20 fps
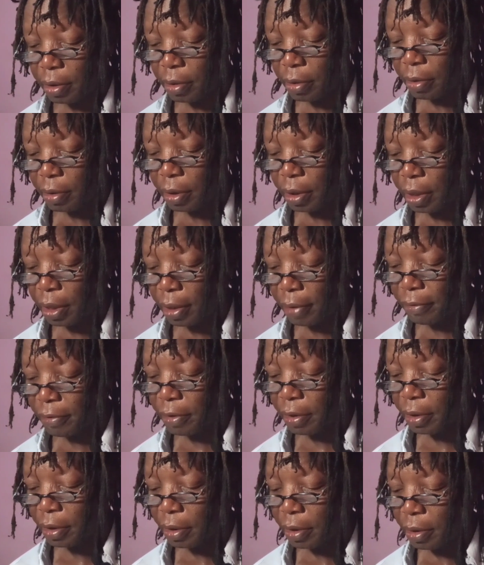on the
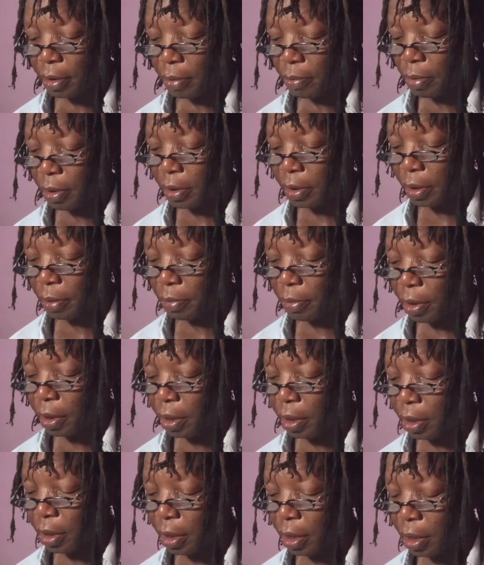left by
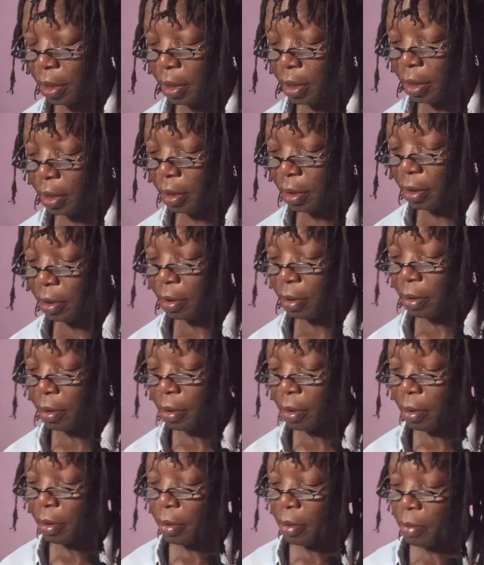subtracting 13,
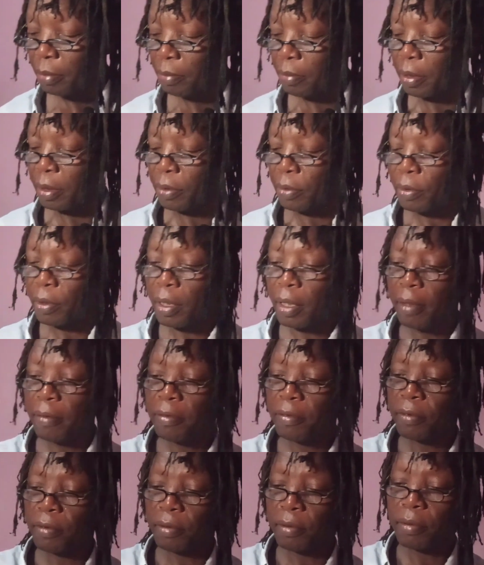but we have
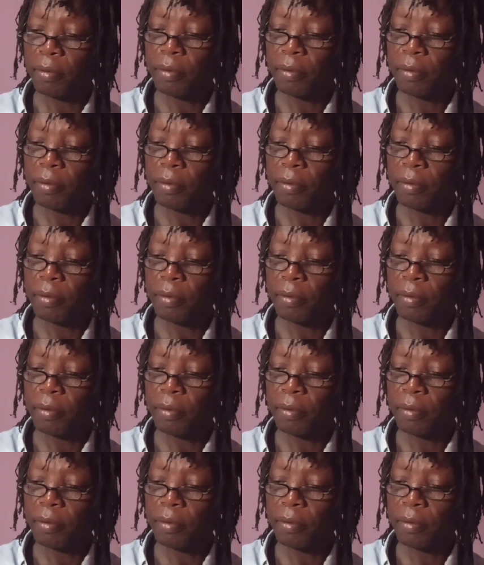to